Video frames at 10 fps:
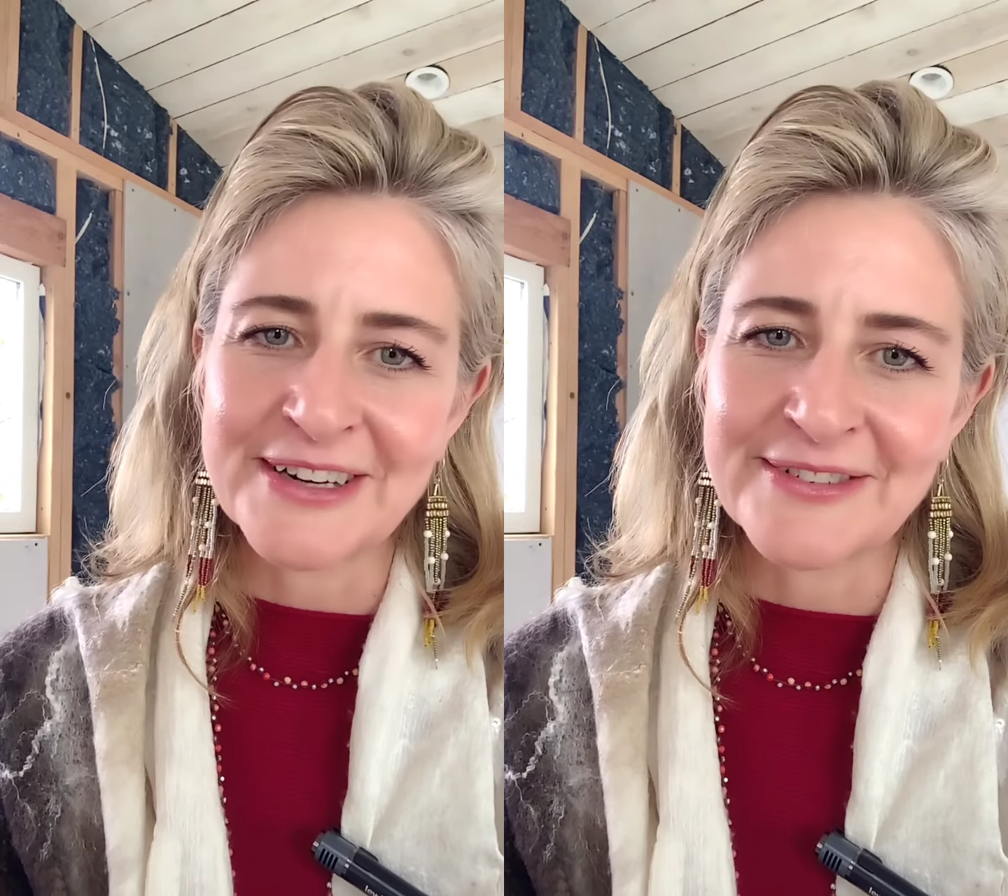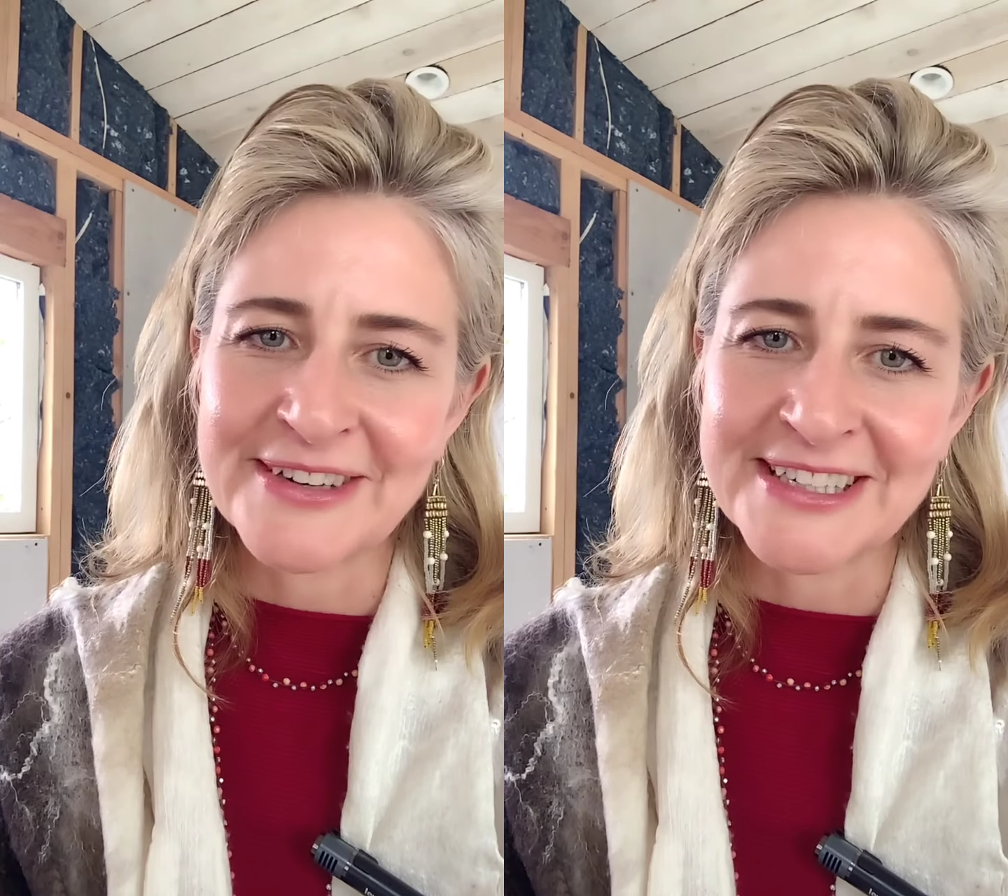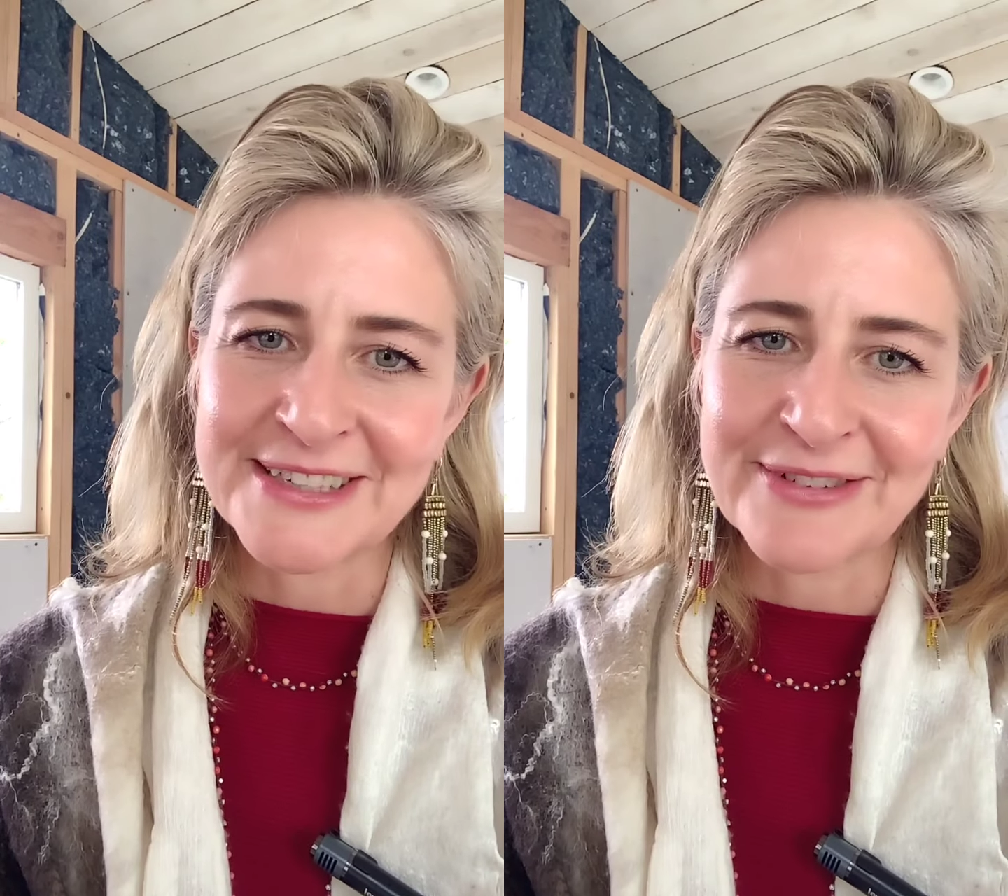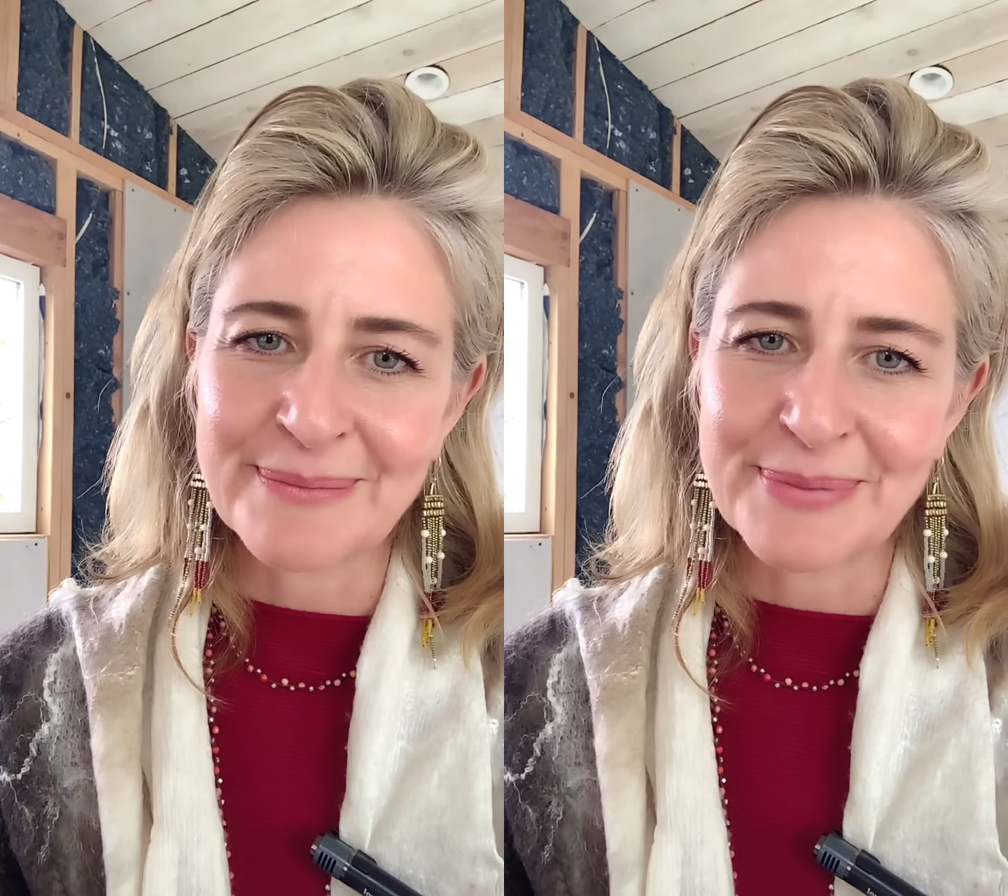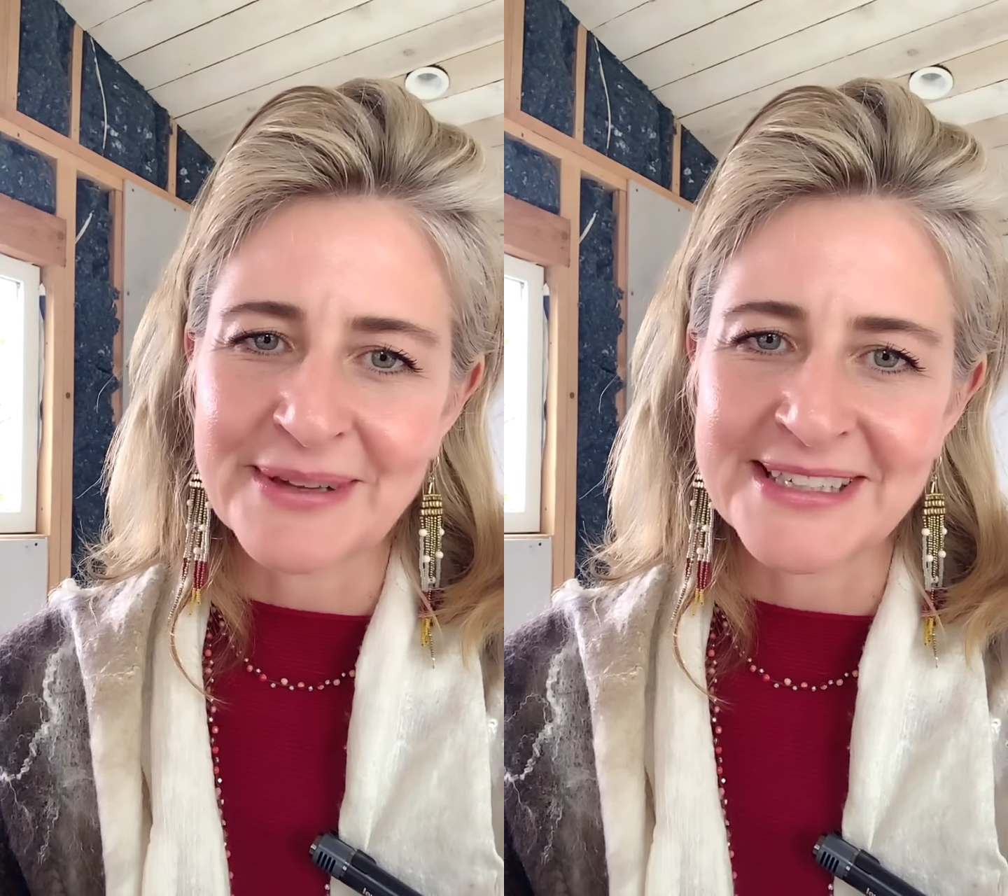very
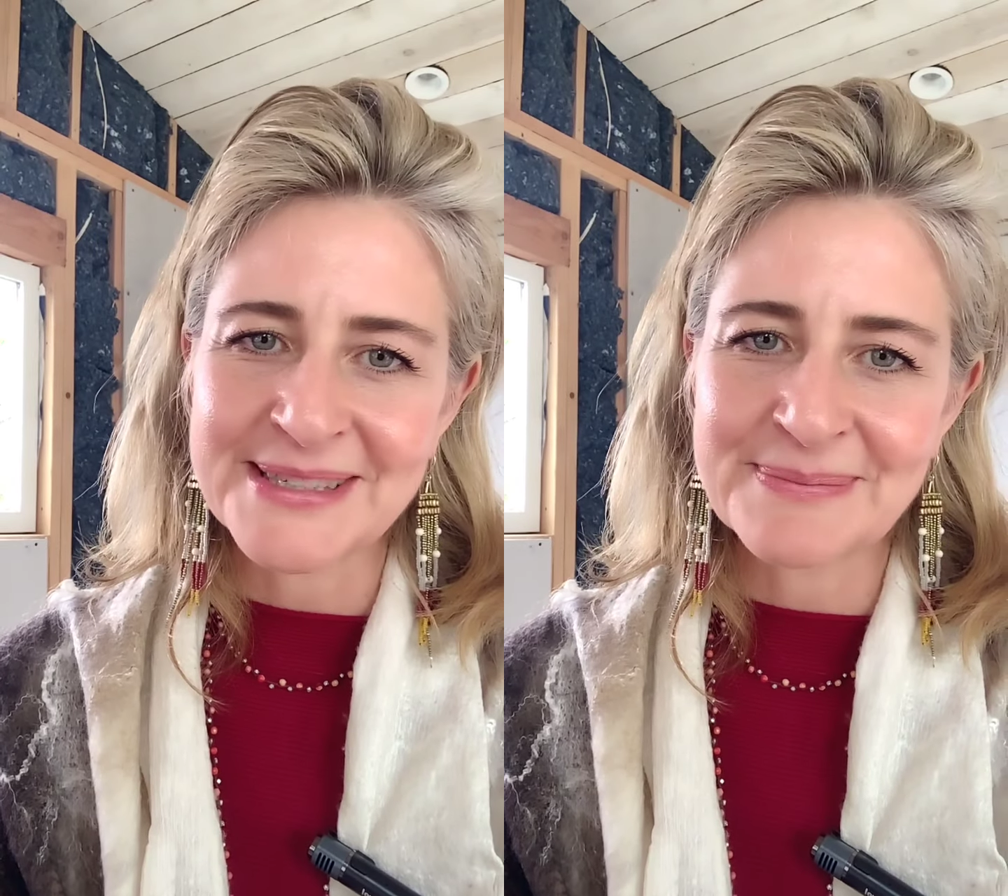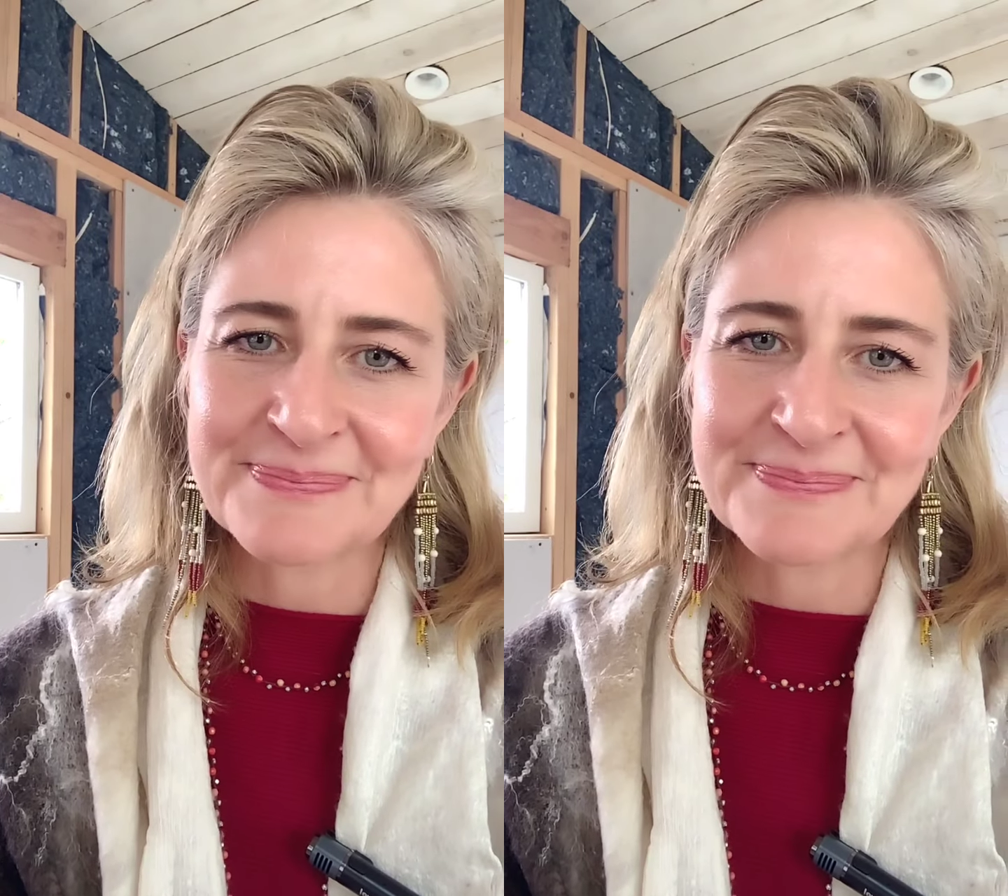different place.